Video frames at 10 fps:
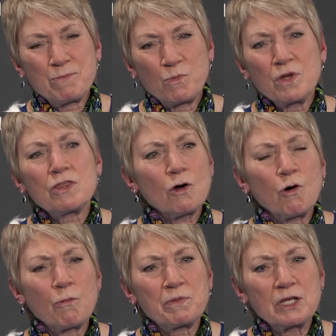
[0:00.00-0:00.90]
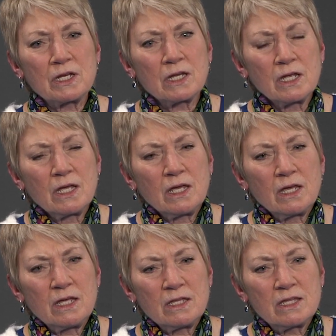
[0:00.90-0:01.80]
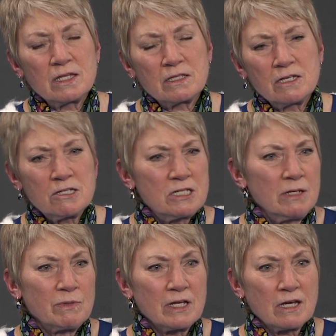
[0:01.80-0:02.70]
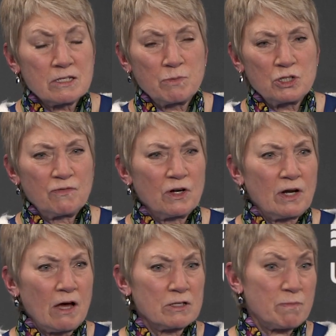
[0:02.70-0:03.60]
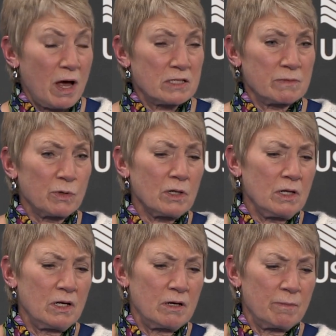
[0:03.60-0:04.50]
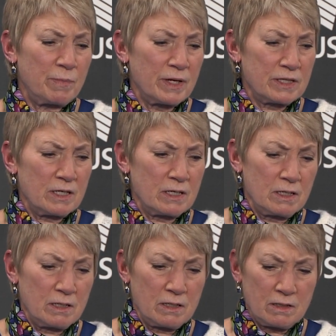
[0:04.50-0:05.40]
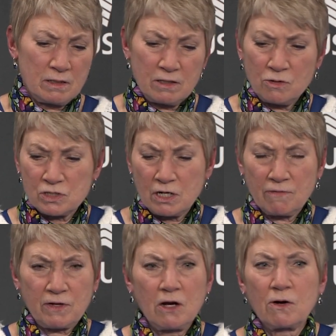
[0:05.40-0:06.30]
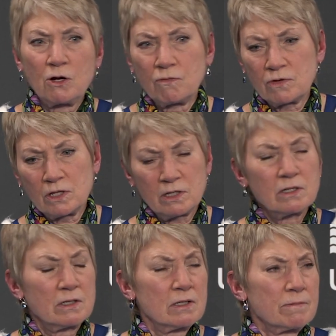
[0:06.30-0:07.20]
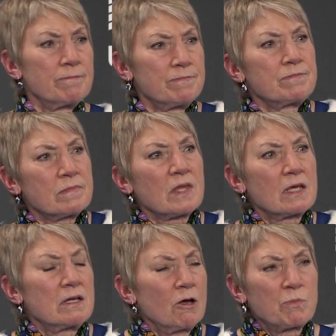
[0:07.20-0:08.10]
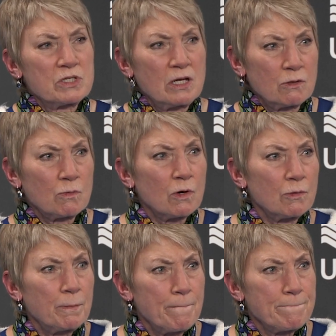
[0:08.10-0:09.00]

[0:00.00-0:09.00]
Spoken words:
with the hope that this team can get as much figured out as possible, but that there's enough carryover that it can help us down the road.